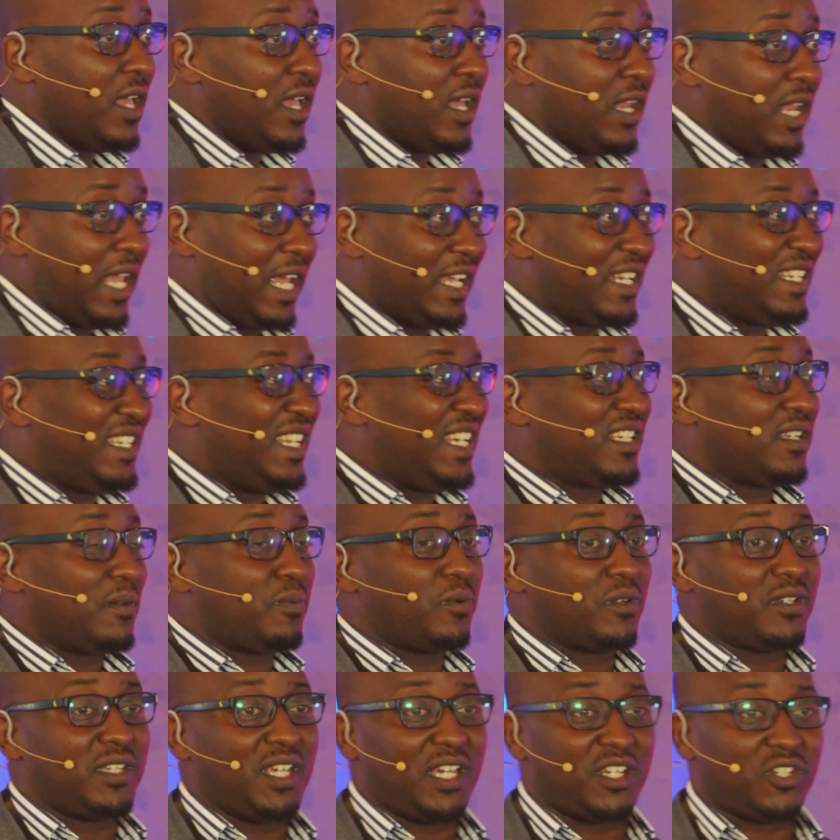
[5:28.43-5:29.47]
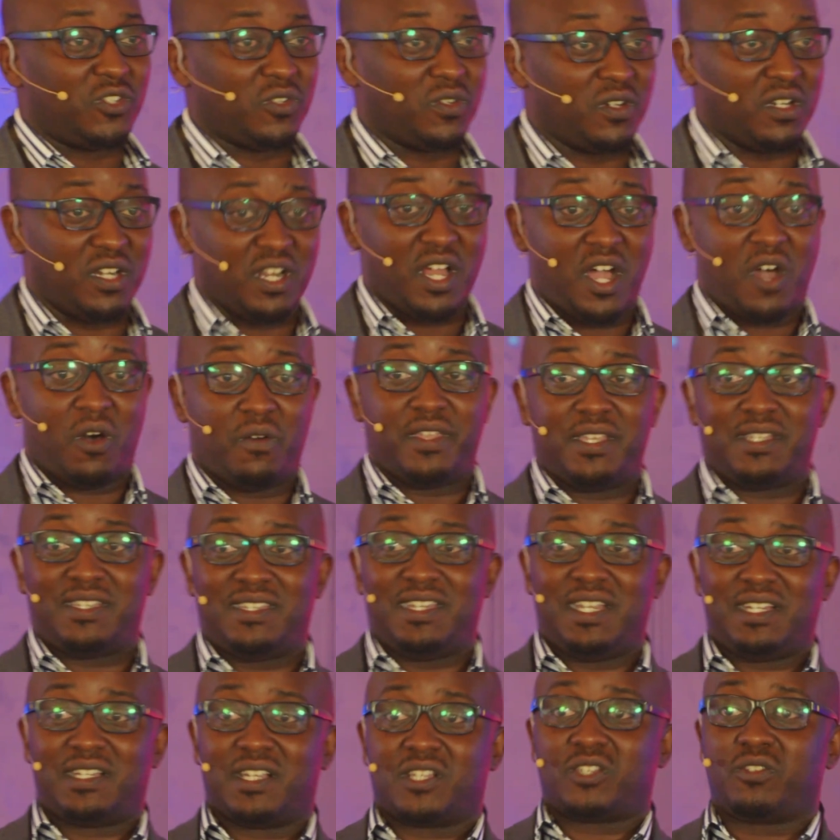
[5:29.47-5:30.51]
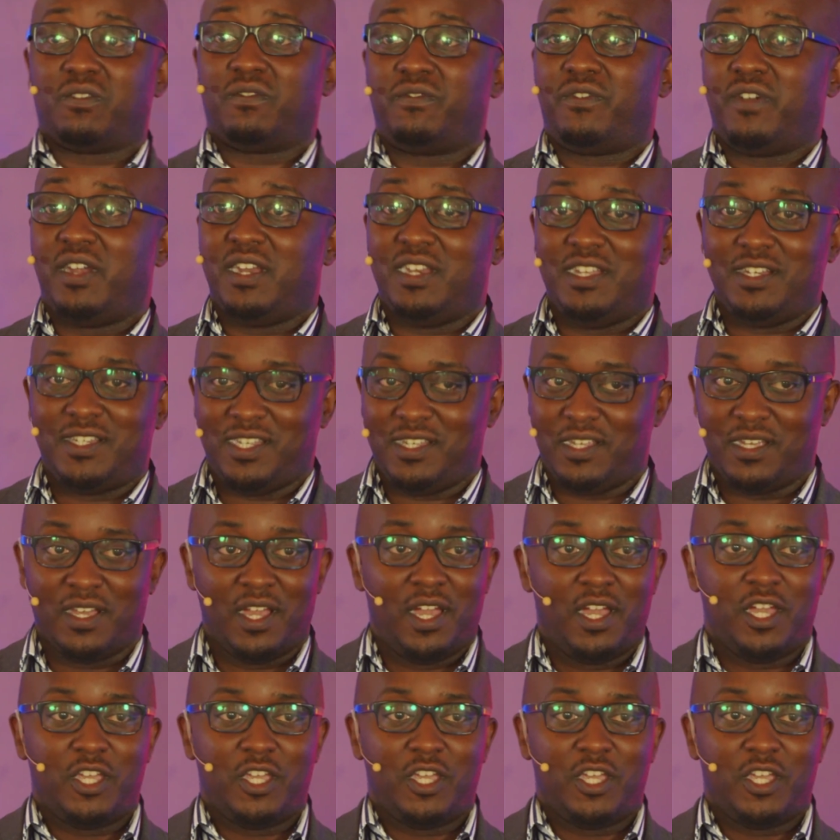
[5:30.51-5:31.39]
like data protection? Now there's data sovereignty.